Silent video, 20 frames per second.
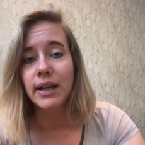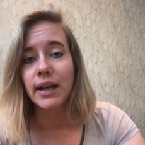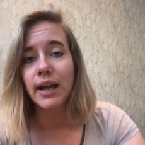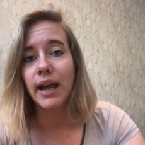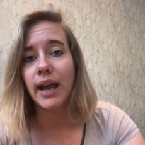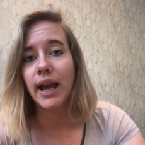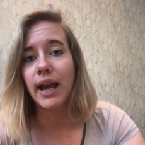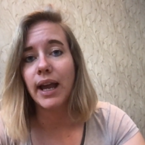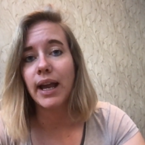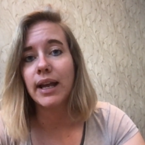
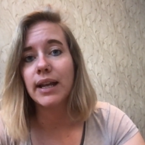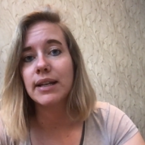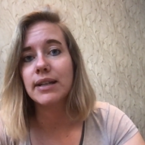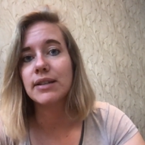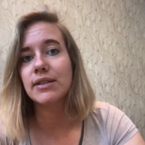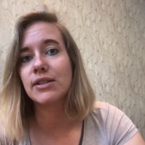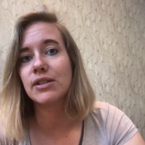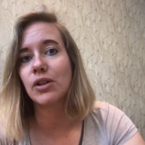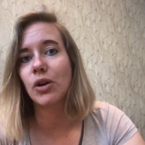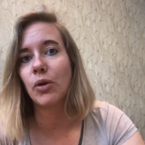
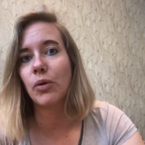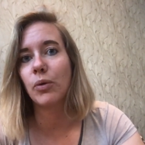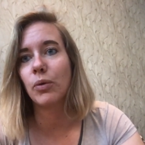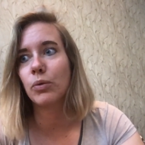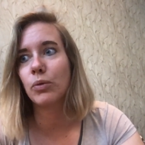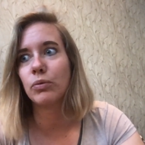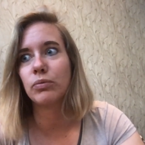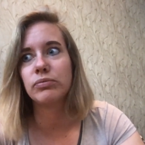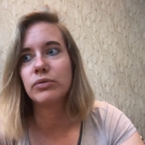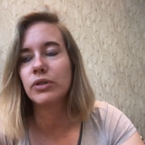And
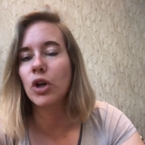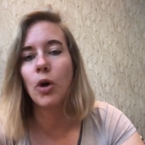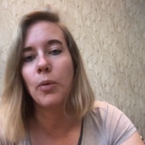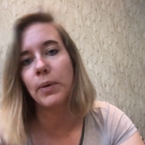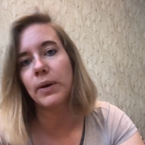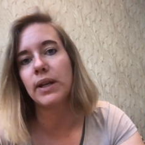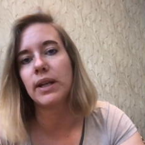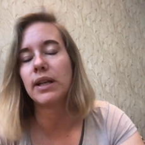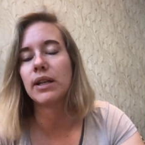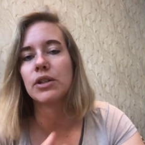so
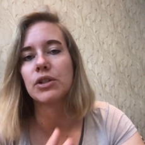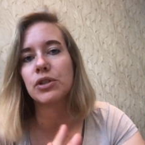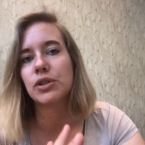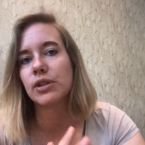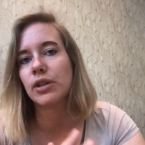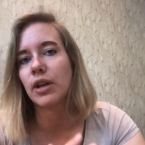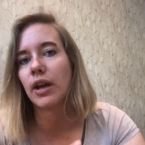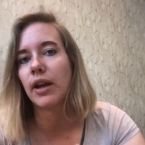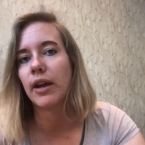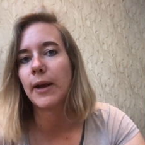nobody is
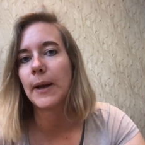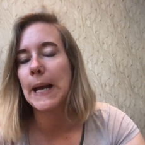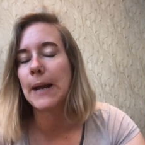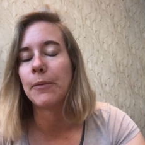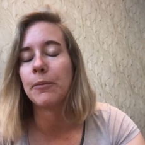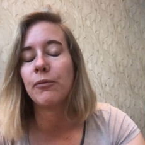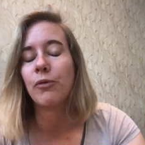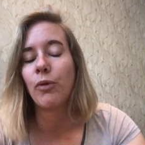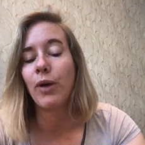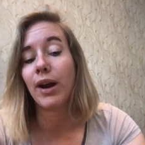
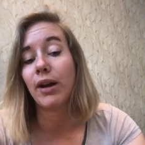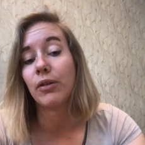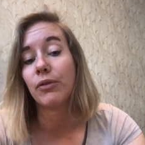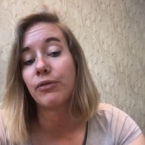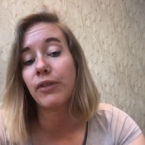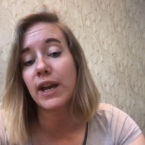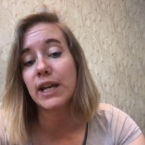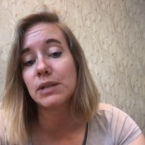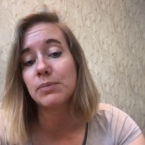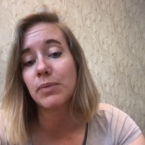wearing
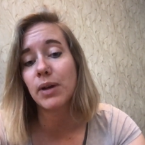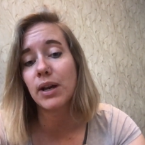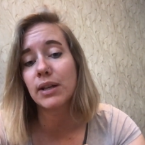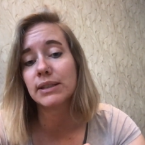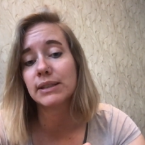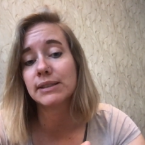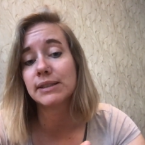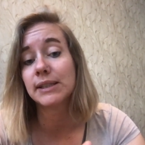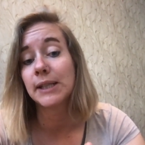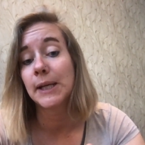face
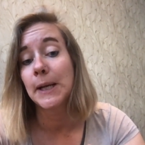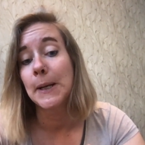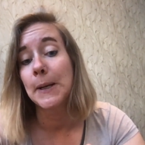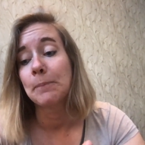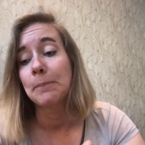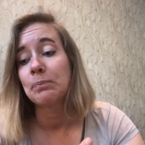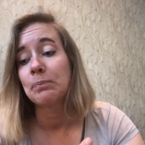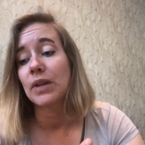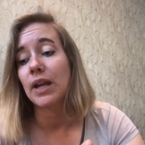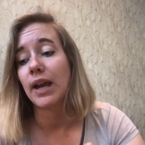masks.
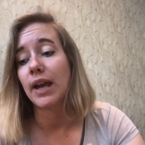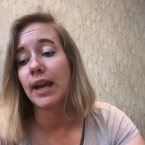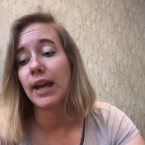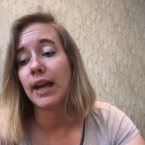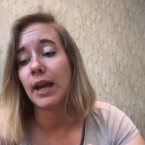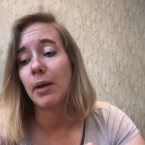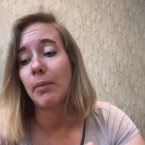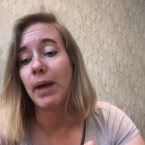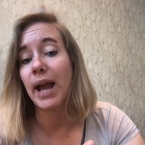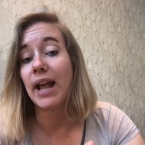
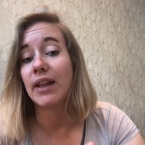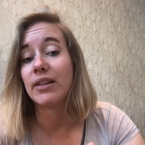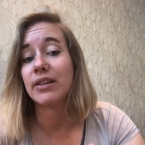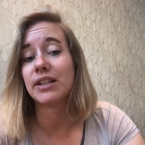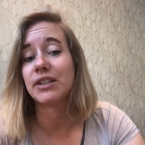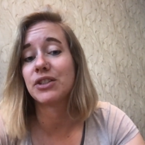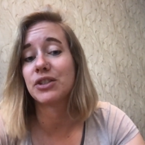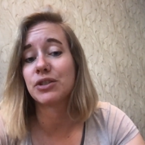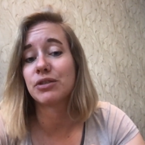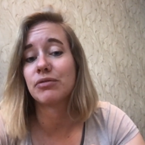And
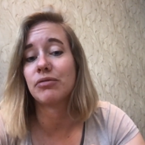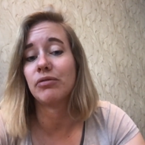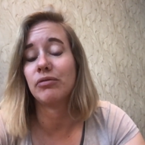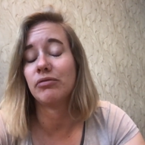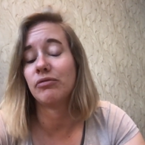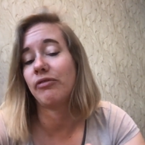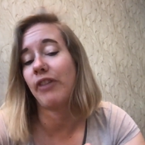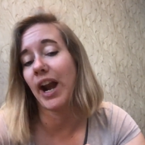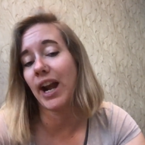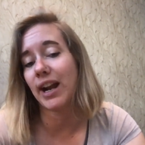it's
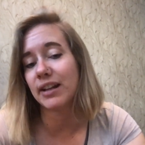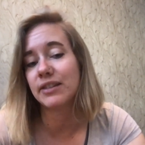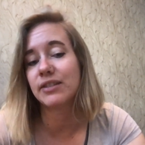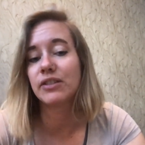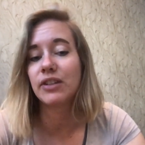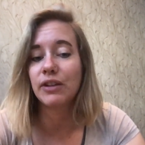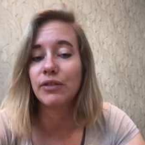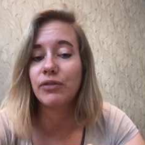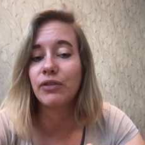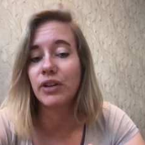
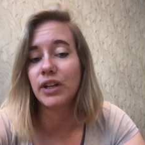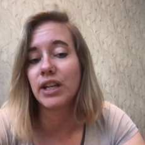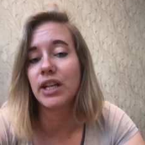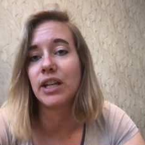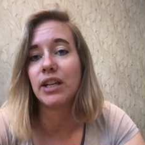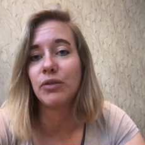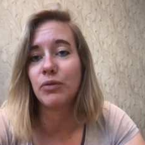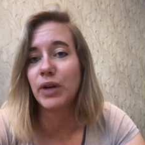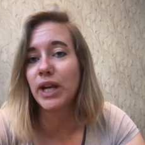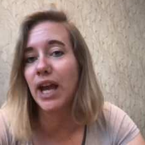
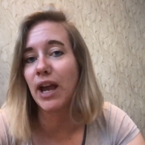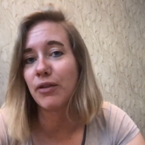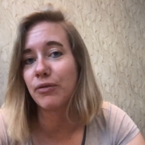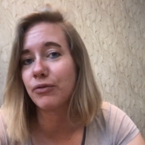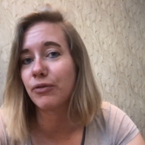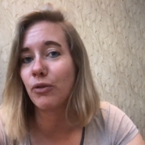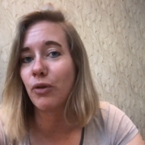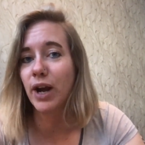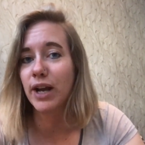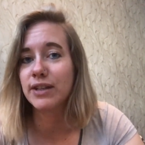relatively, we
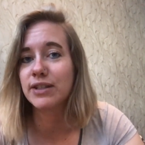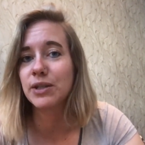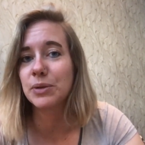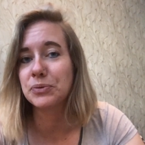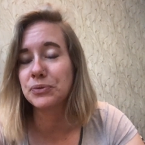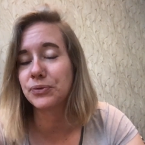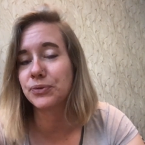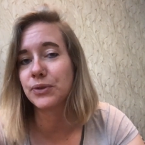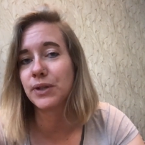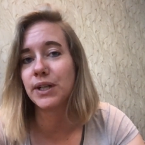have quite some
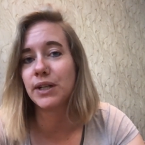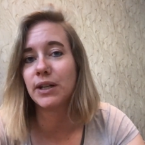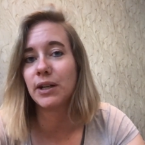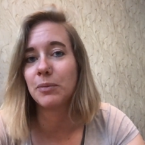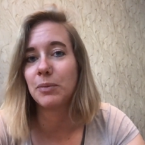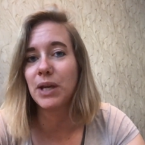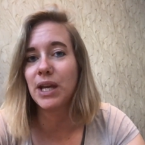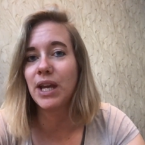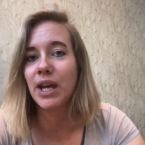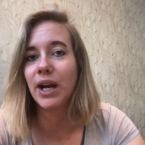
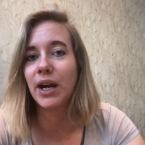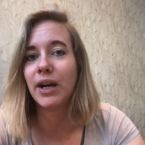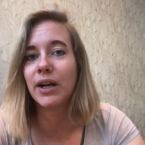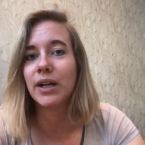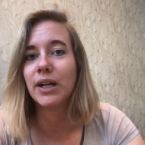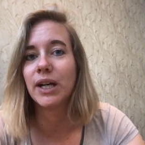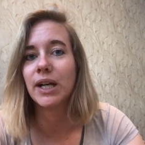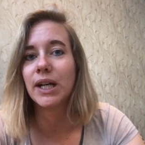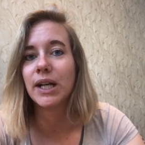freedom here.